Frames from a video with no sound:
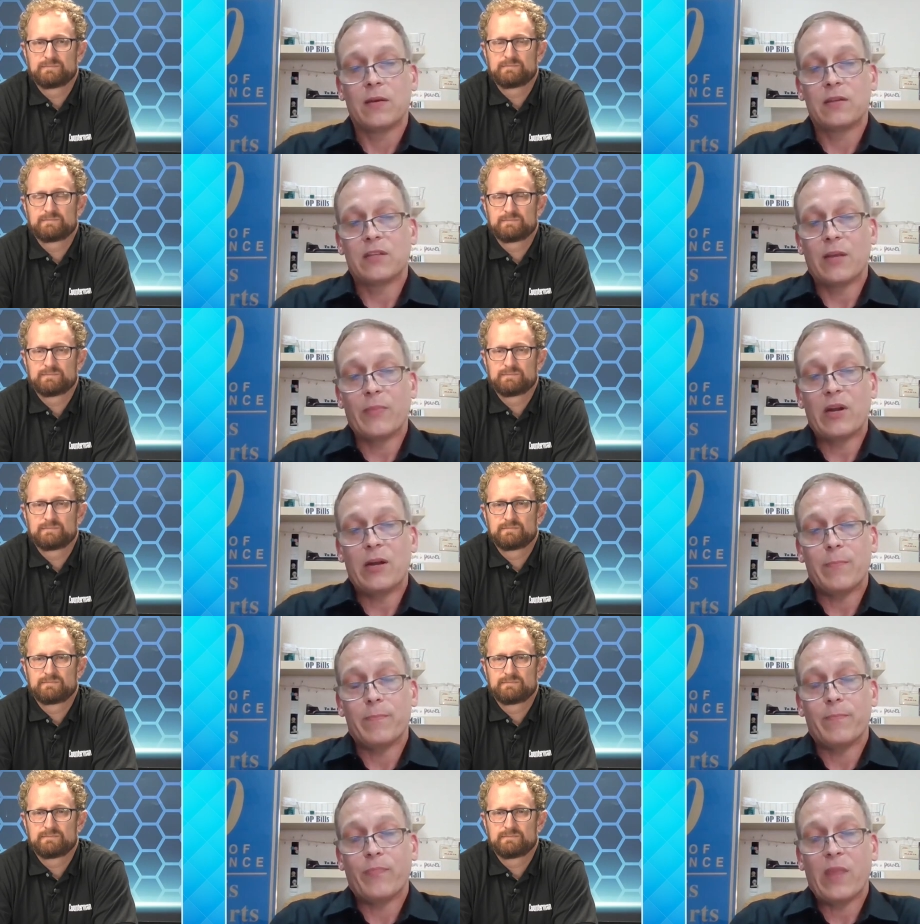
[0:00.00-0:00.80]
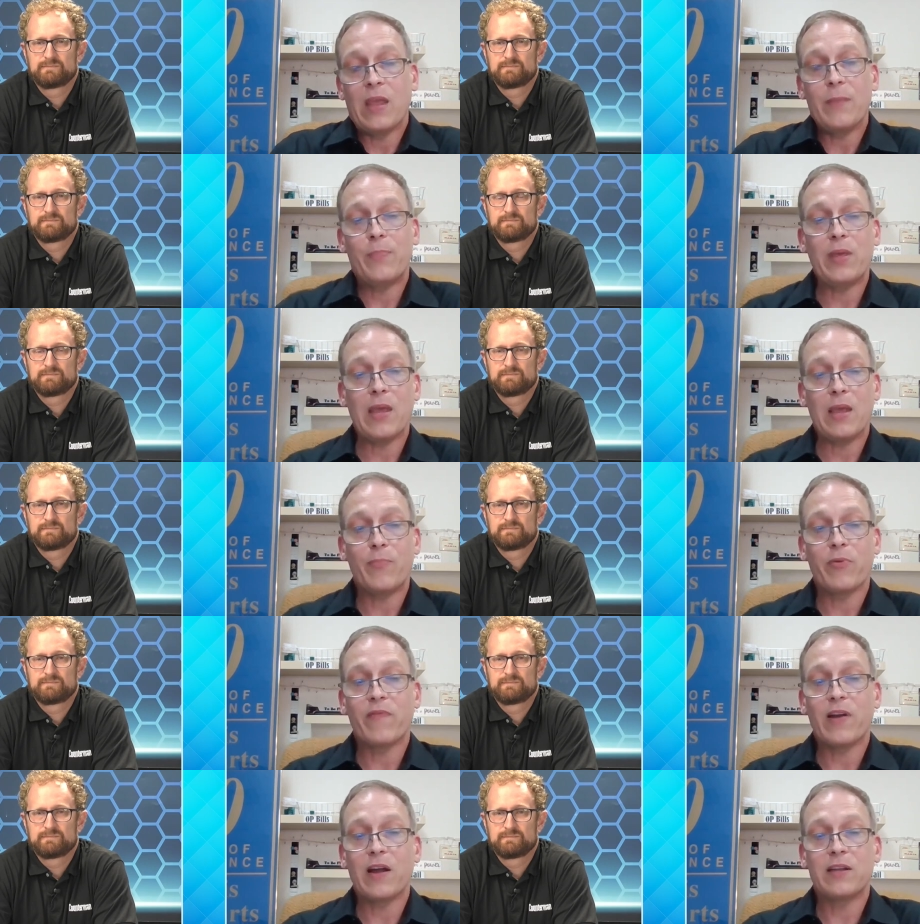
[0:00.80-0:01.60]
Speaker 1: To sum it up, A P A
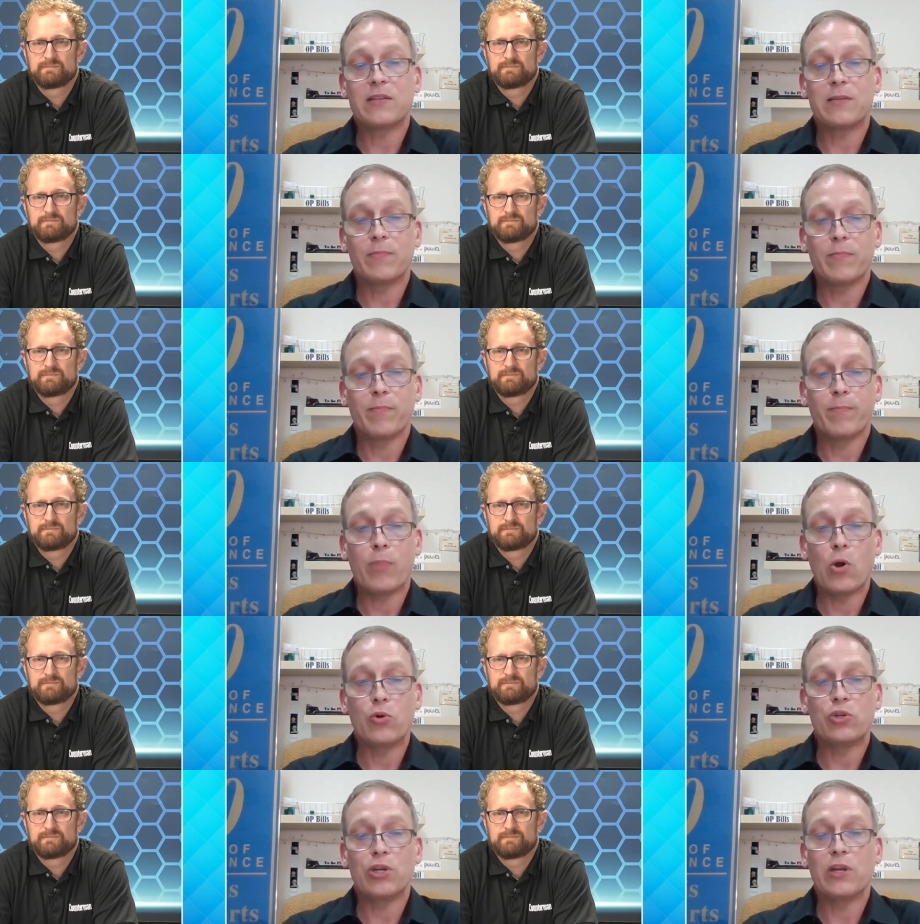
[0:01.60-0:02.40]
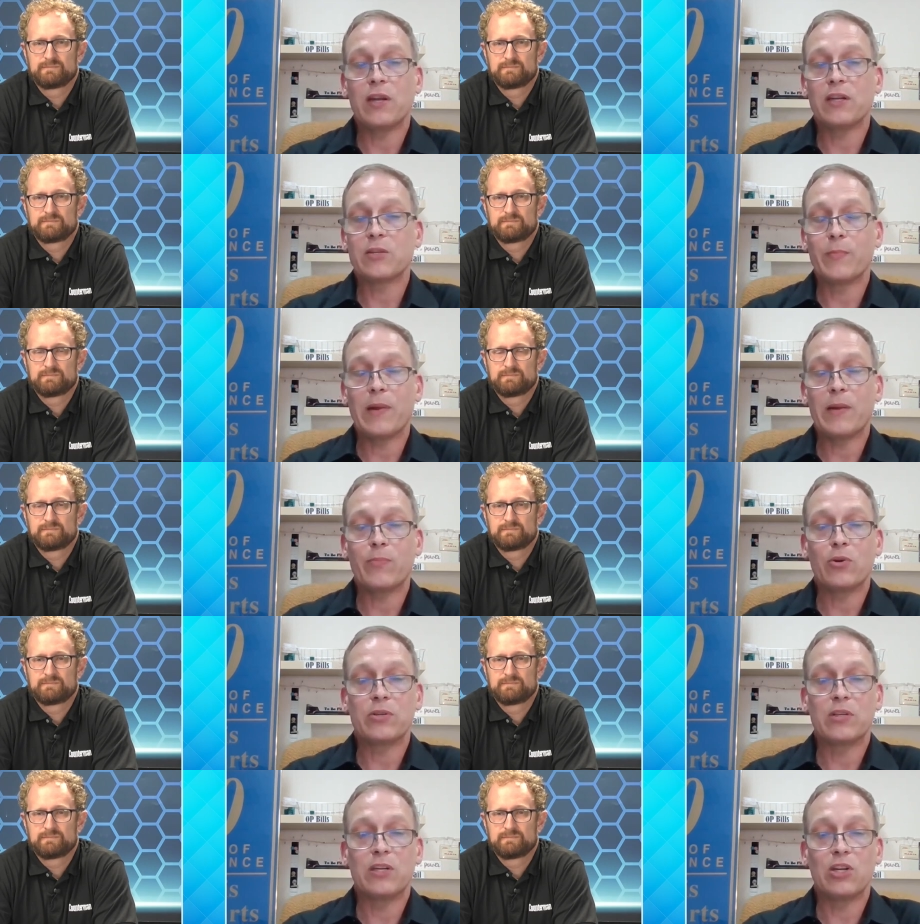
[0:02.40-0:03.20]
provides POJA and its
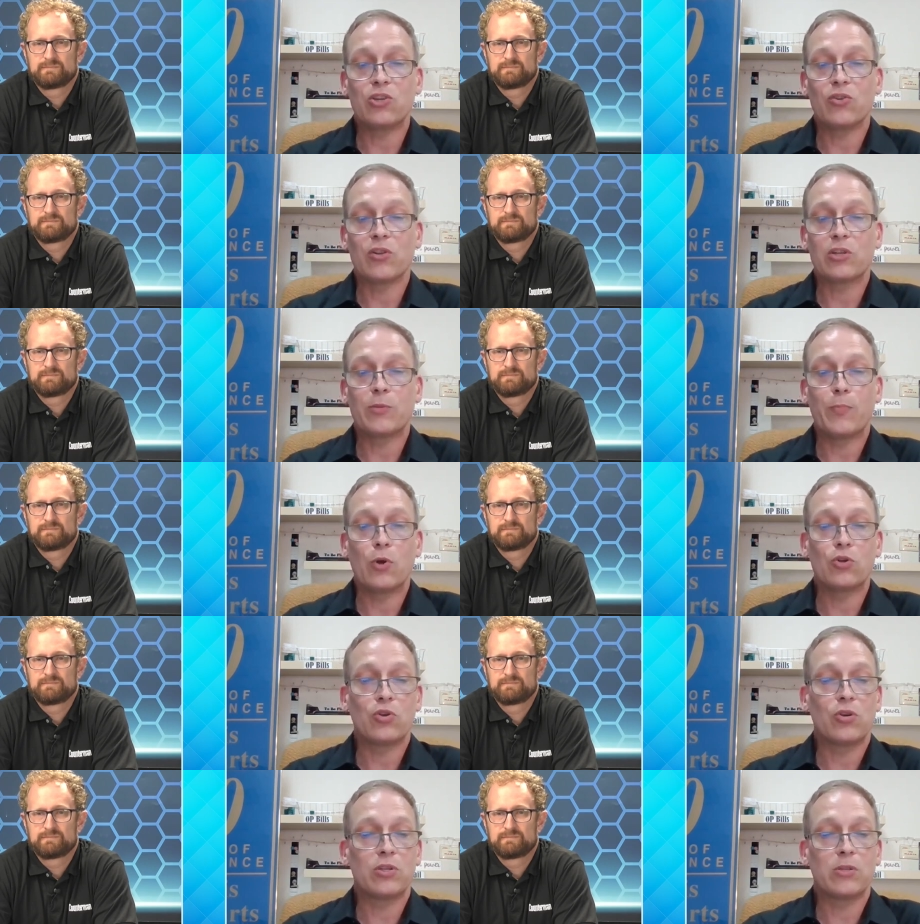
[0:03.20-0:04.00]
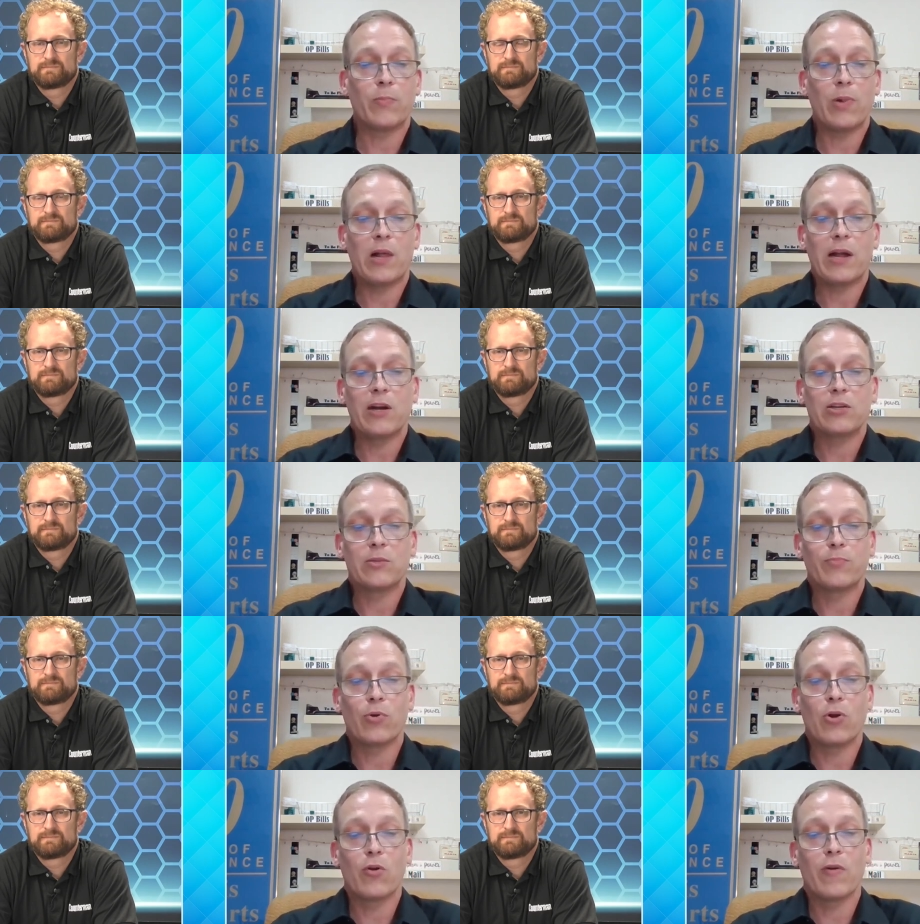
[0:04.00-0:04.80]
members additional exposure to suppliers
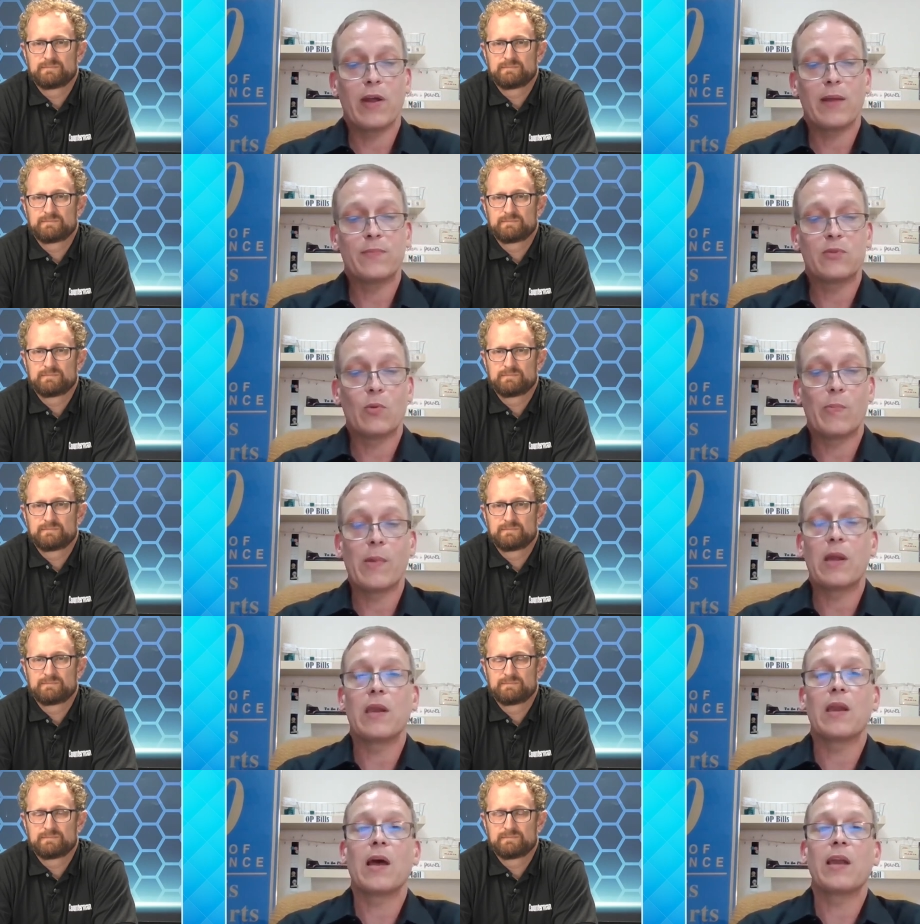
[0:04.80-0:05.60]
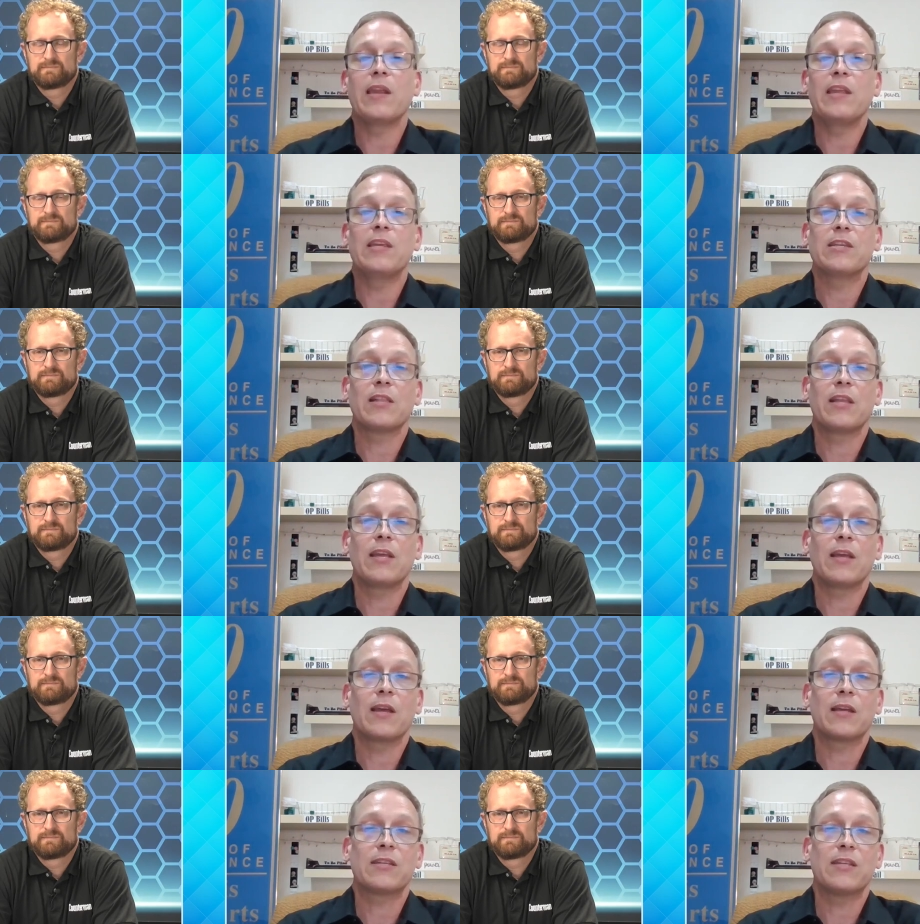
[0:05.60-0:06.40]
and programs that we might not
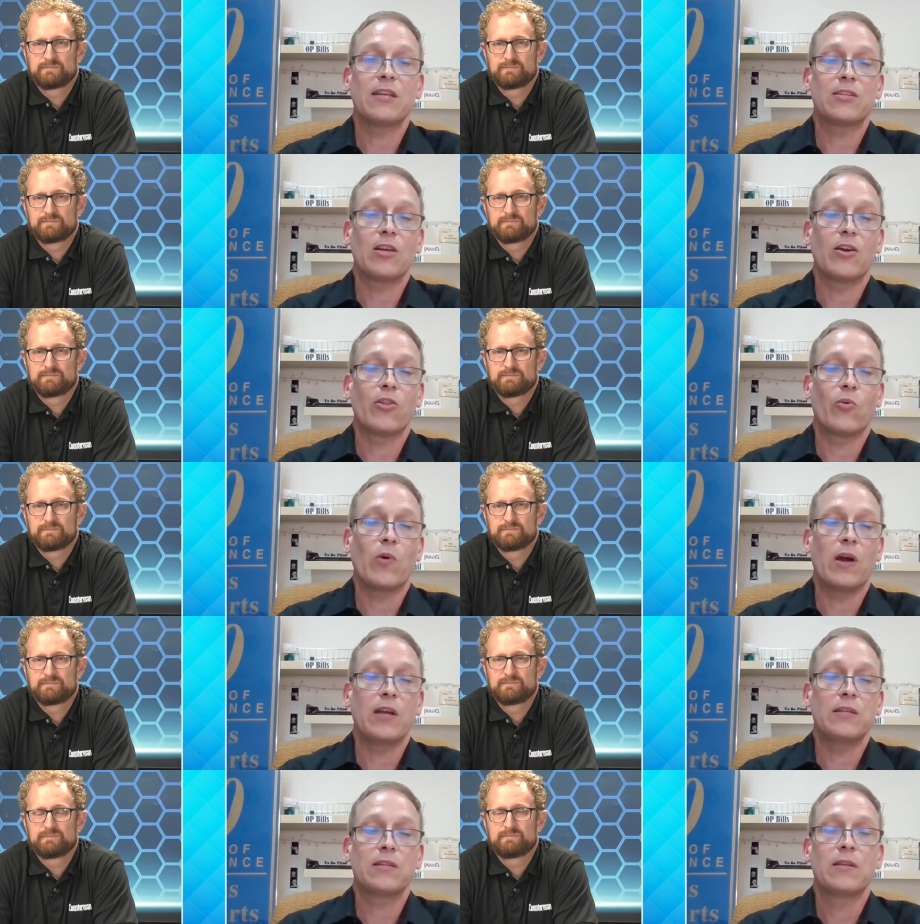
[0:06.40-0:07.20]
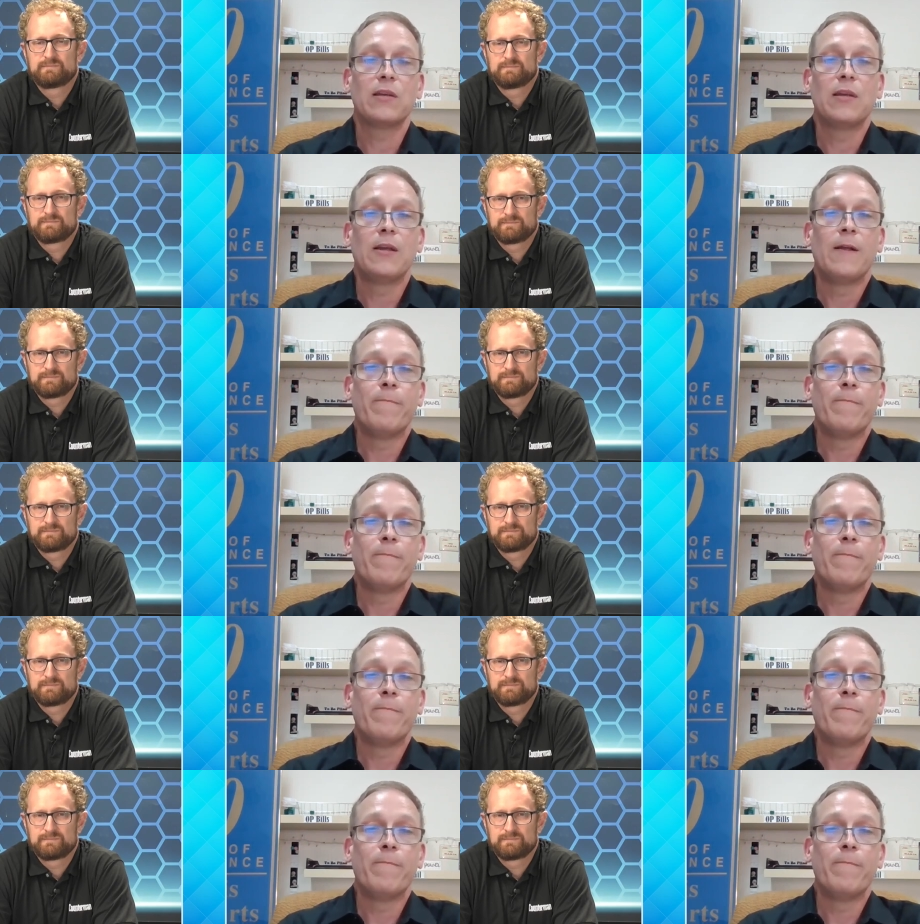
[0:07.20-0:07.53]
easily access otherwise.